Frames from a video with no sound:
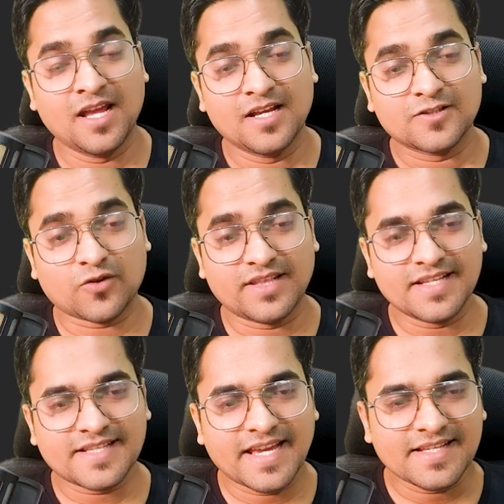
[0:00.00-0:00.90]
So in
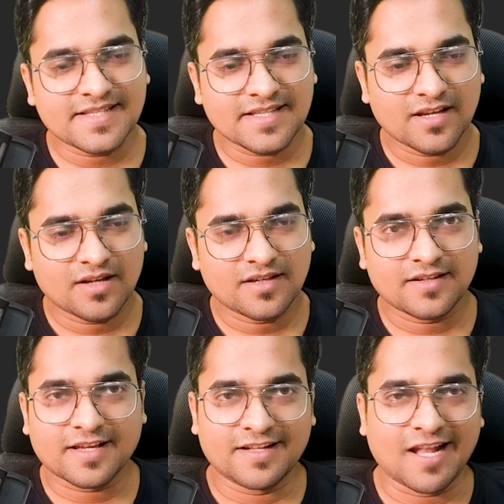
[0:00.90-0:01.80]
this case,
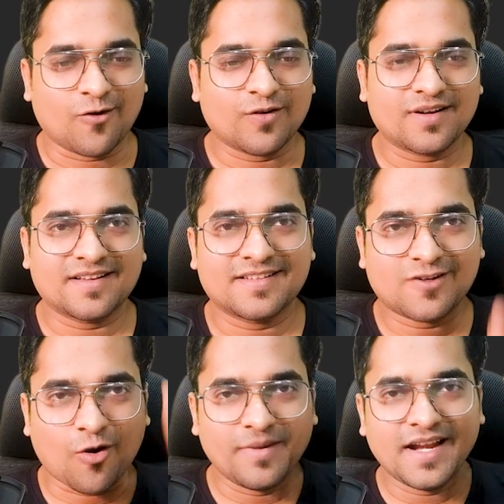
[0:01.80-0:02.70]
now
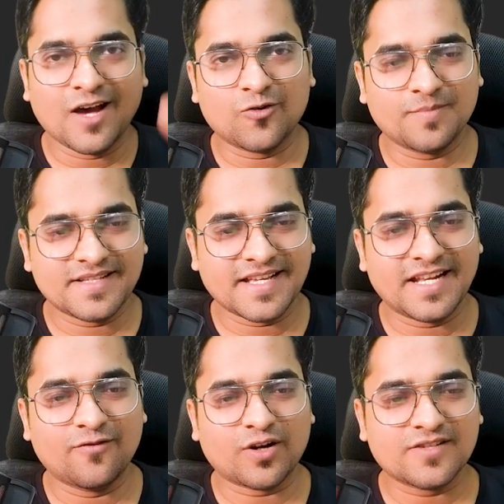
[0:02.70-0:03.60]
comment down
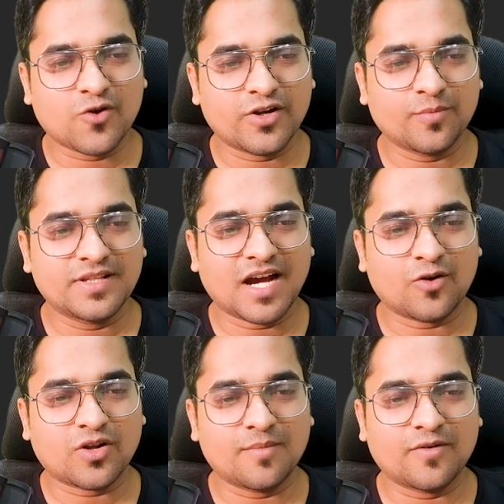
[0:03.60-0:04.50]
basically what is going to be the
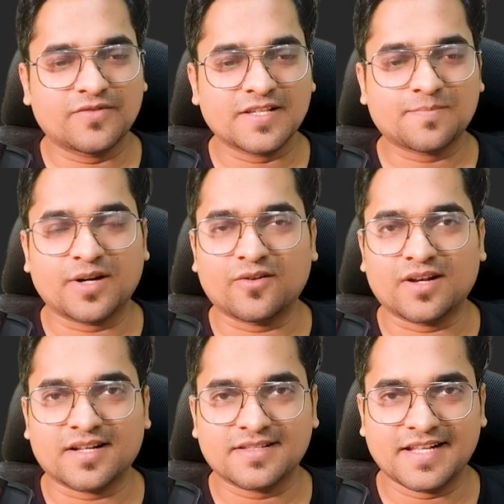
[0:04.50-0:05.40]
outcome of this
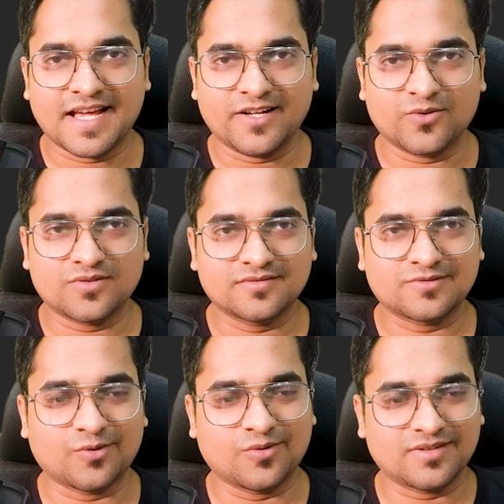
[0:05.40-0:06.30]
particular scenario.
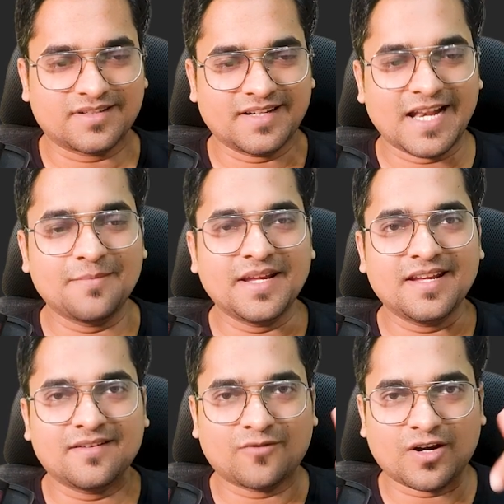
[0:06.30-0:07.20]
So tell
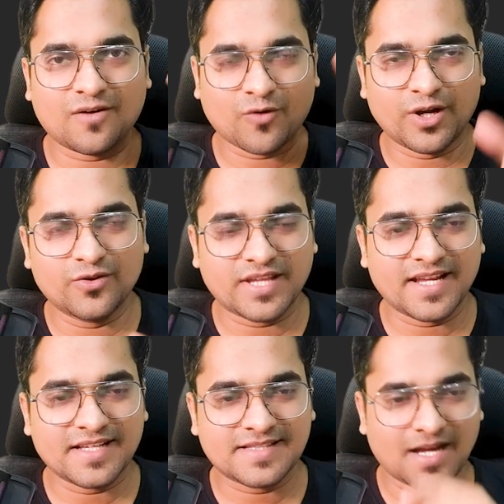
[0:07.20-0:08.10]
me what do you
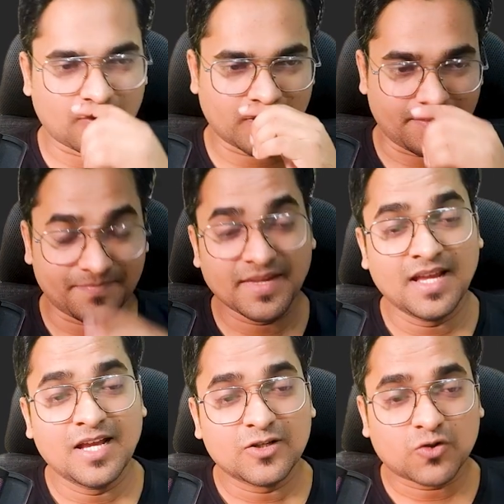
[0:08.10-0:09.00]
think is the outcome.
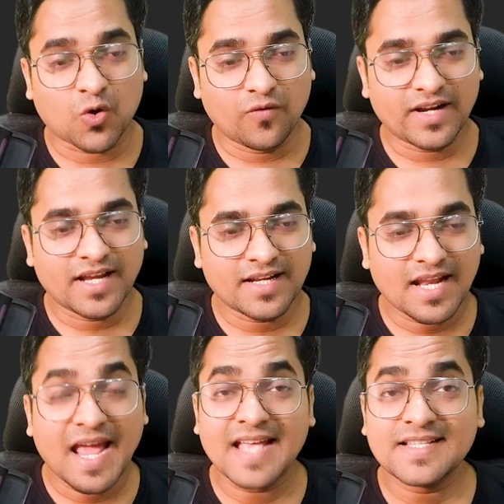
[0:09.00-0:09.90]
So over
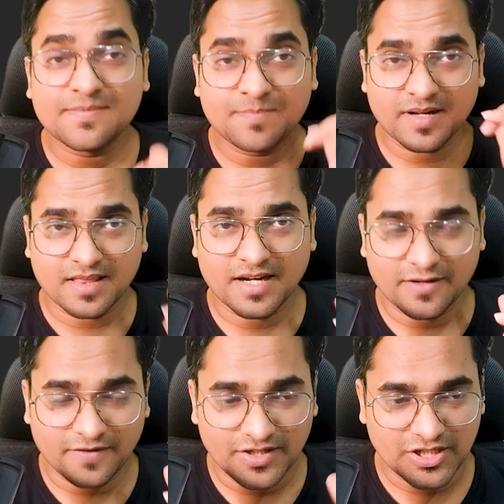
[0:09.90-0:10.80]
here, as per the
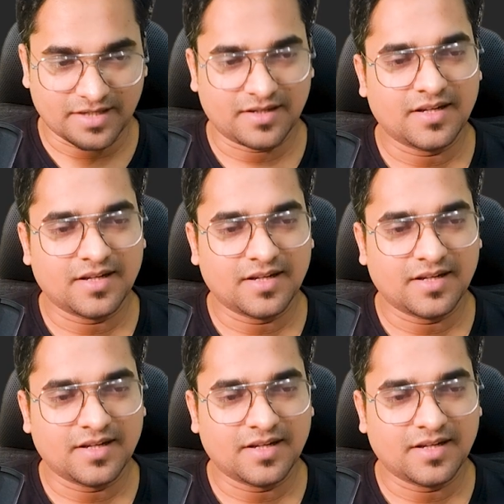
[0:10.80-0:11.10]
definition,